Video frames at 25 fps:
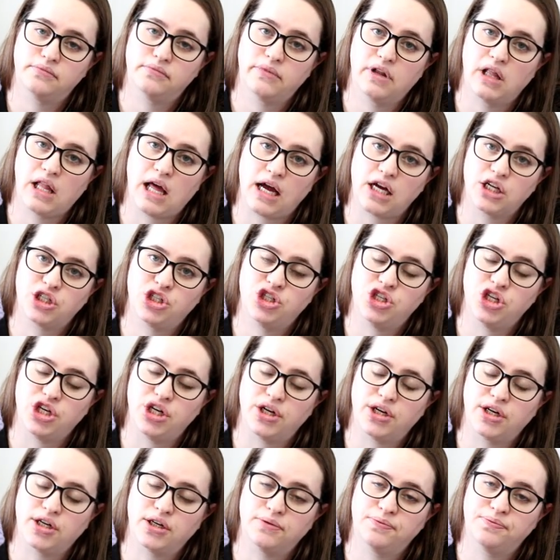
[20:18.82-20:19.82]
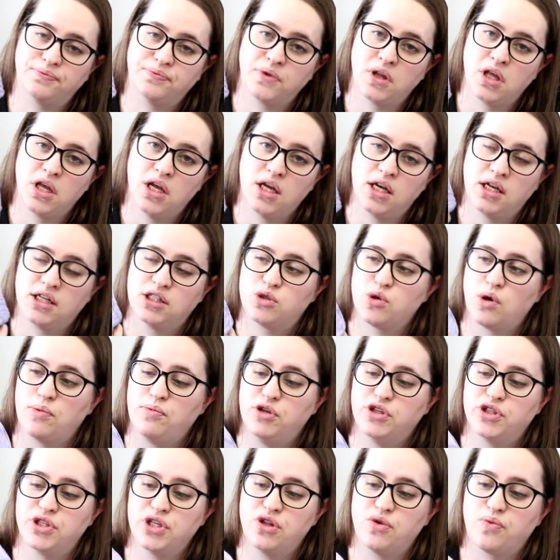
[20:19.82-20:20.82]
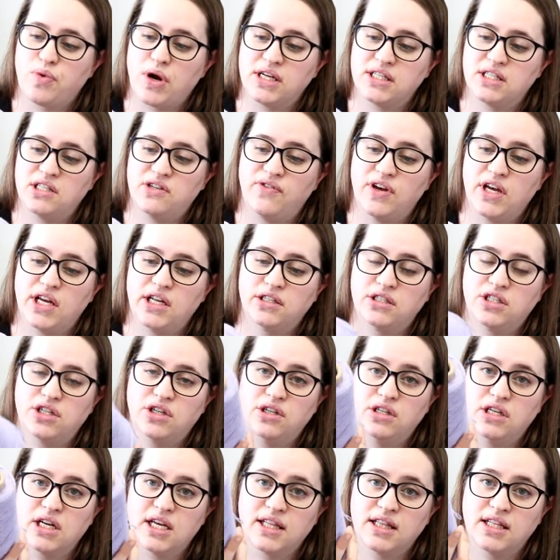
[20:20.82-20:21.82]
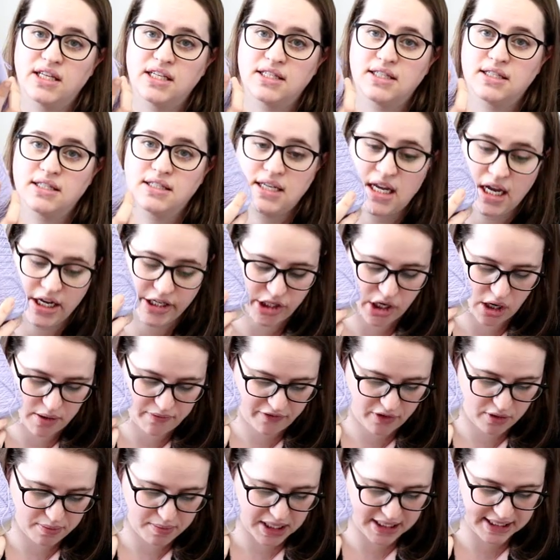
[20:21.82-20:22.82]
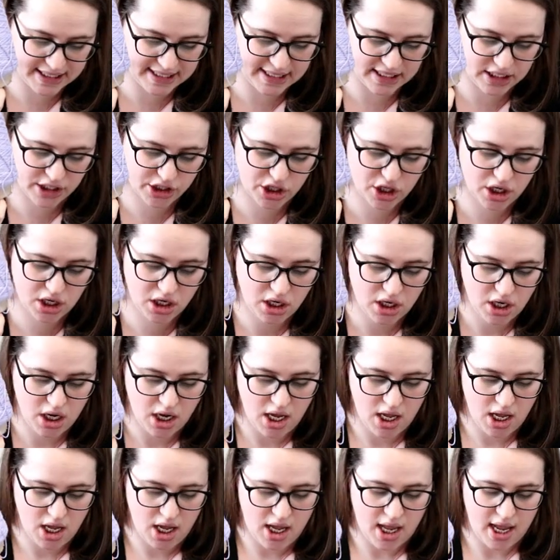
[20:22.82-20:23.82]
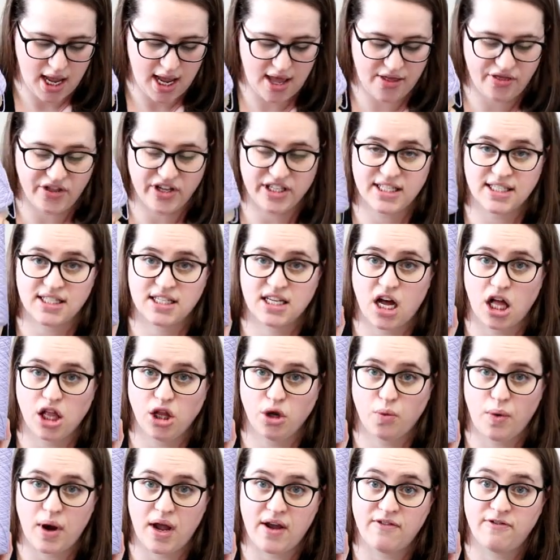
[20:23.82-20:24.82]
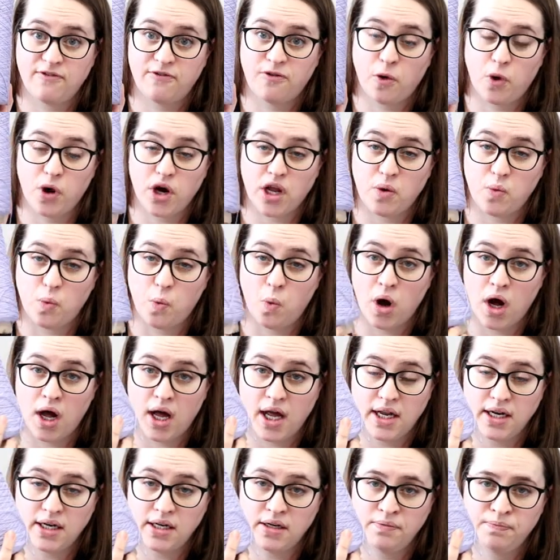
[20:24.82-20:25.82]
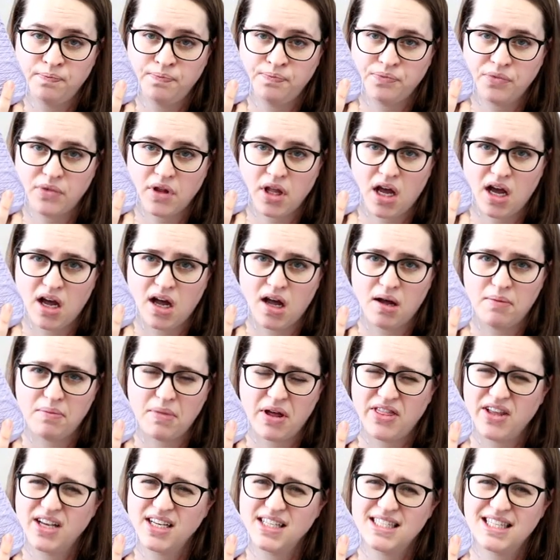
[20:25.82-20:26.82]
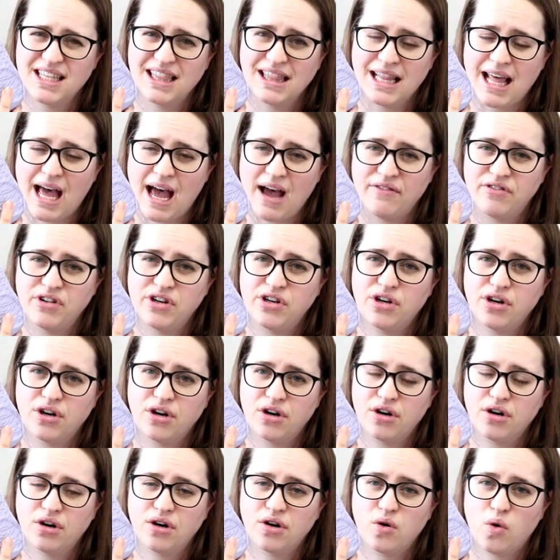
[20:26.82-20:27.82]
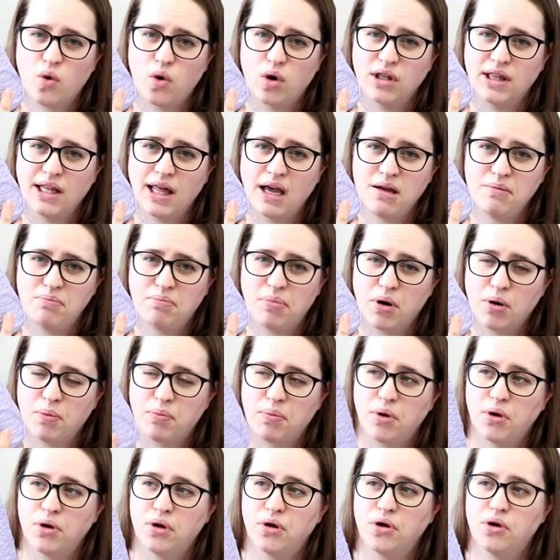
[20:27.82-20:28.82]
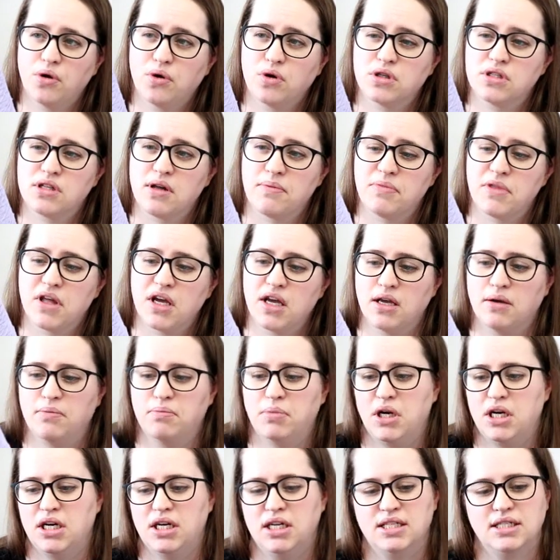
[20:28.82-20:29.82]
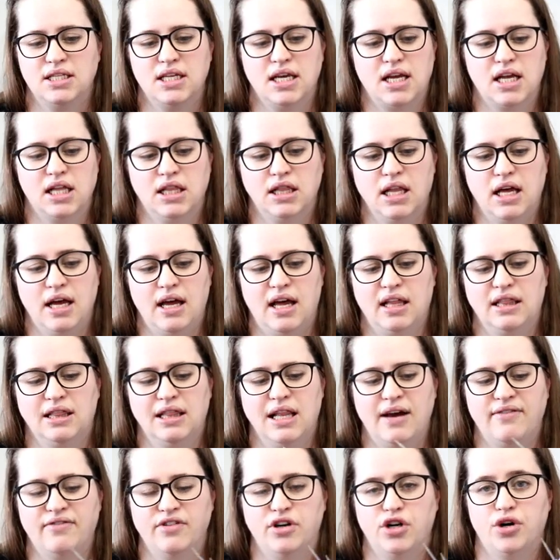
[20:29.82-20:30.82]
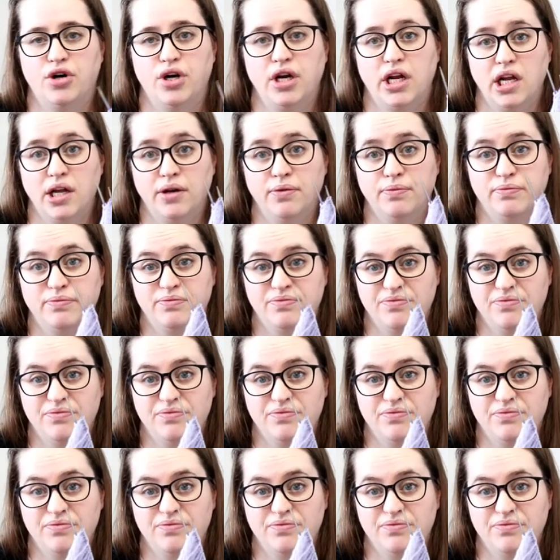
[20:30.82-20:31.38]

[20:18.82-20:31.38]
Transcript: last year. So I'm using the rest of it to knit this tank top for my sister. And this is colorway 41. I think it's lavender or light purple or something, but it is like a lavendery